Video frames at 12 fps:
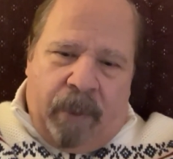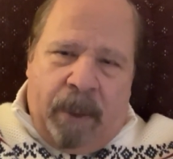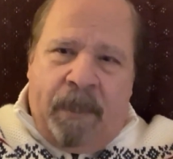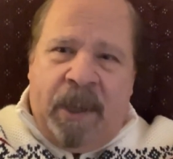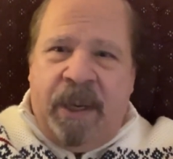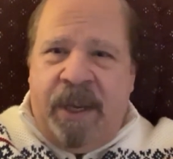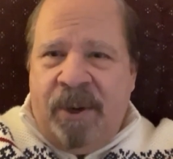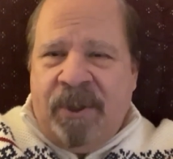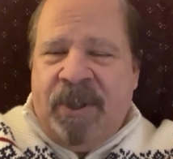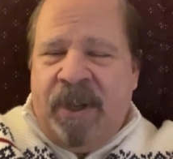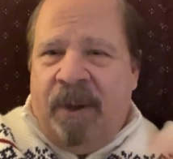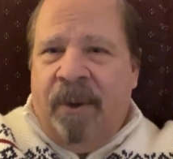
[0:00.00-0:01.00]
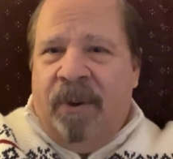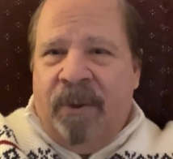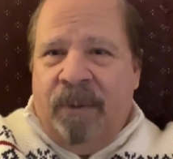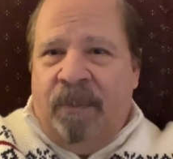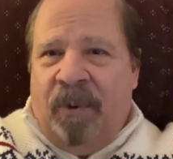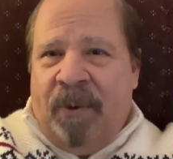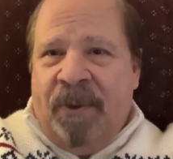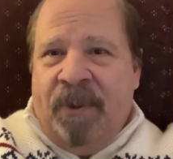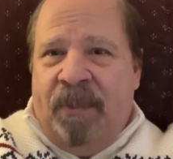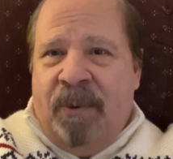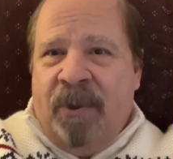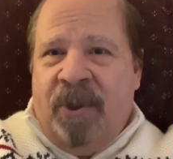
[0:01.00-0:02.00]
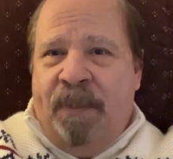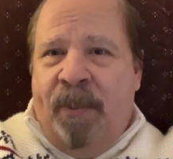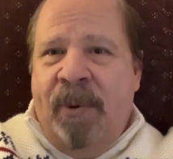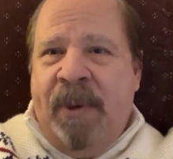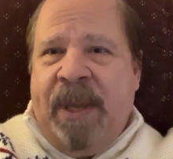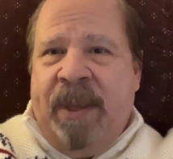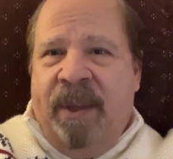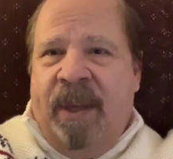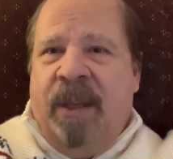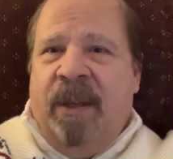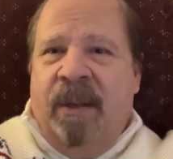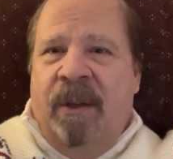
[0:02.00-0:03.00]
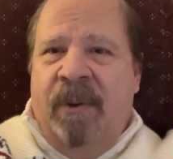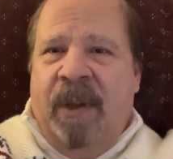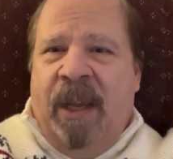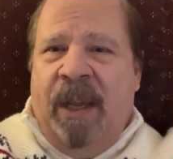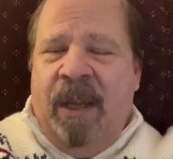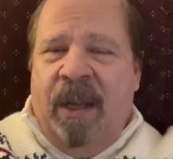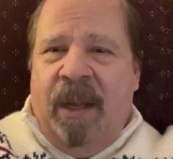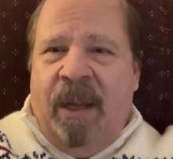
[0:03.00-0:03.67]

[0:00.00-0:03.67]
but here's the other more spooky thing, okay?